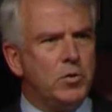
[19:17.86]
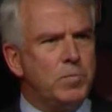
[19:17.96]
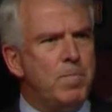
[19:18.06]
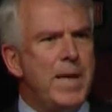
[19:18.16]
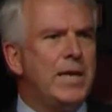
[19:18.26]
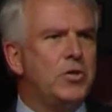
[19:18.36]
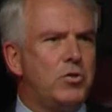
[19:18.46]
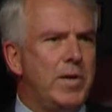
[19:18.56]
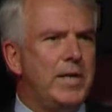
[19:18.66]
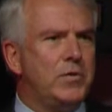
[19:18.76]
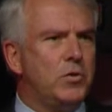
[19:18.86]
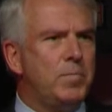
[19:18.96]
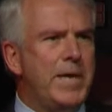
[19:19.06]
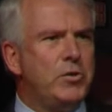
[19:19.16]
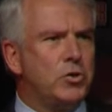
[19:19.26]
mega trends, those
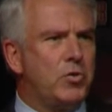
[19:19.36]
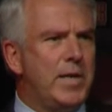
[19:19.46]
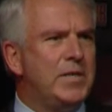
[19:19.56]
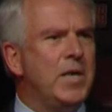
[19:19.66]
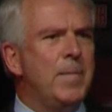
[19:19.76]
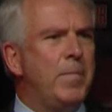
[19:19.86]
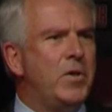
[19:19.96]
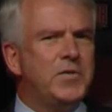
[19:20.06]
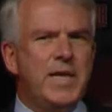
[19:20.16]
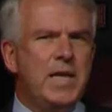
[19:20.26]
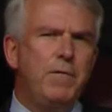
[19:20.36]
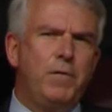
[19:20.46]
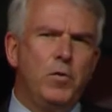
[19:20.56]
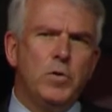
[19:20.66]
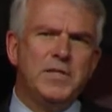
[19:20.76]
major trends, because they
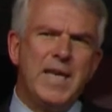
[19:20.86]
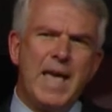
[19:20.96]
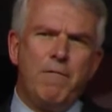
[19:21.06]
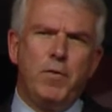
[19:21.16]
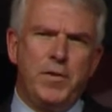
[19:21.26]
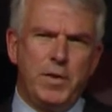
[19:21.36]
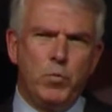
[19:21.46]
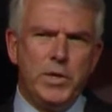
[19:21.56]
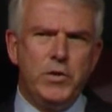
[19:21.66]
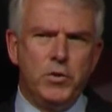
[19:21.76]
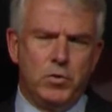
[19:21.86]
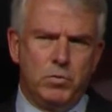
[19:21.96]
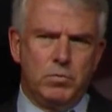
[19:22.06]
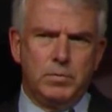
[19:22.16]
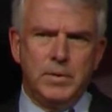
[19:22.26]
influence everything we do.